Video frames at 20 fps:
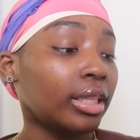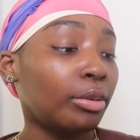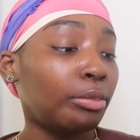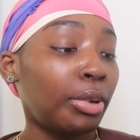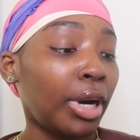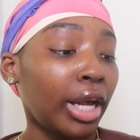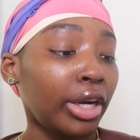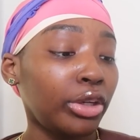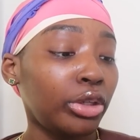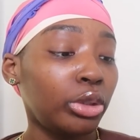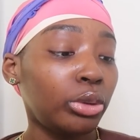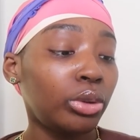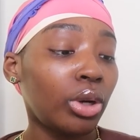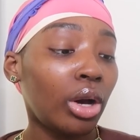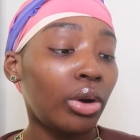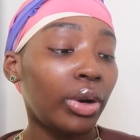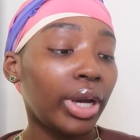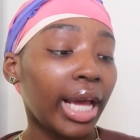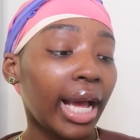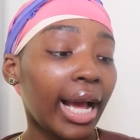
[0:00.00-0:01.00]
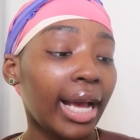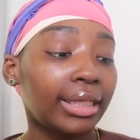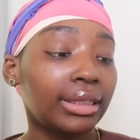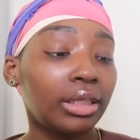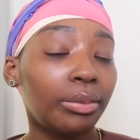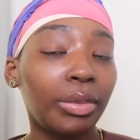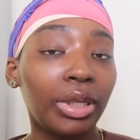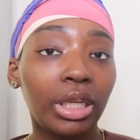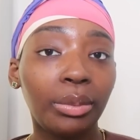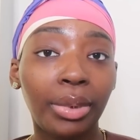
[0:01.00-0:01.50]
the body duo it has
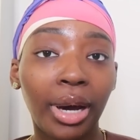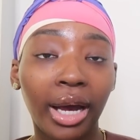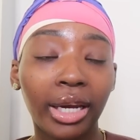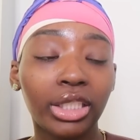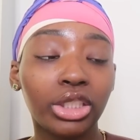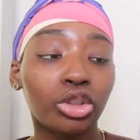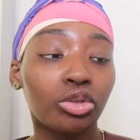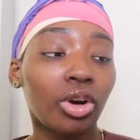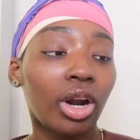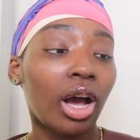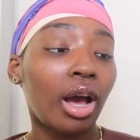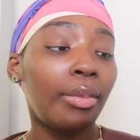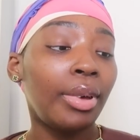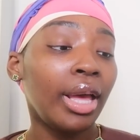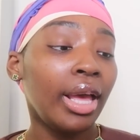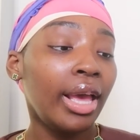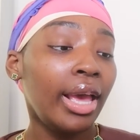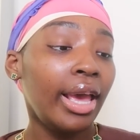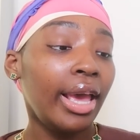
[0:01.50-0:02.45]
the mini body scrub